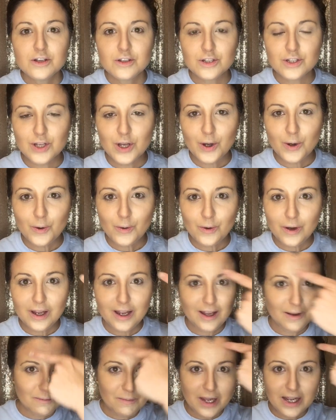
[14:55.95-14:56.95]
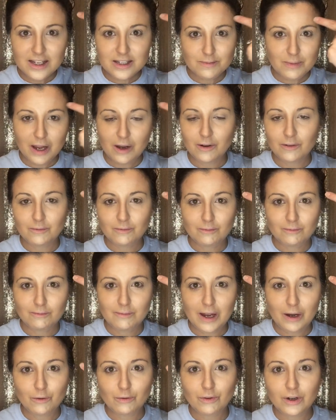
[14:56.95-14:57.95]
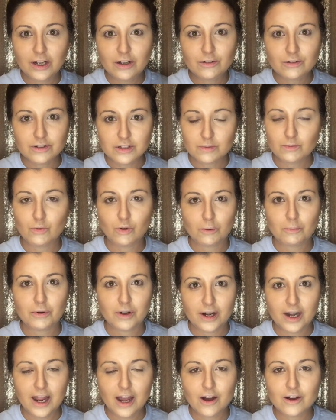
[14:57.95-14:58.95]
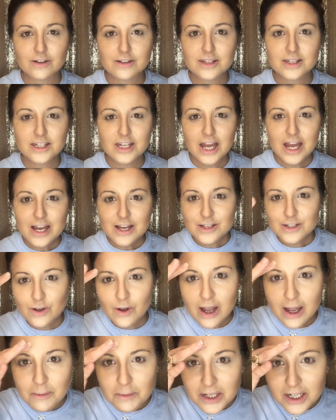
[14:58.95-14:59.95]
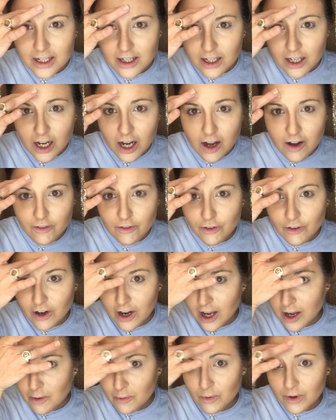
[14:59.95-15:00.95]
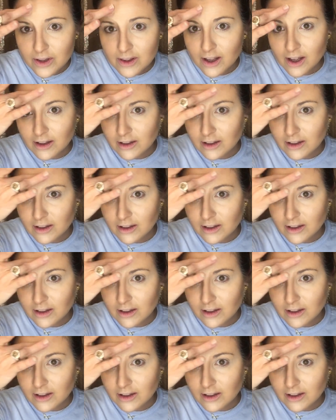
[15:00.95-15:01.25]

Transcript: So it makes my wrinkles more pronounced. So I'm going to cover up with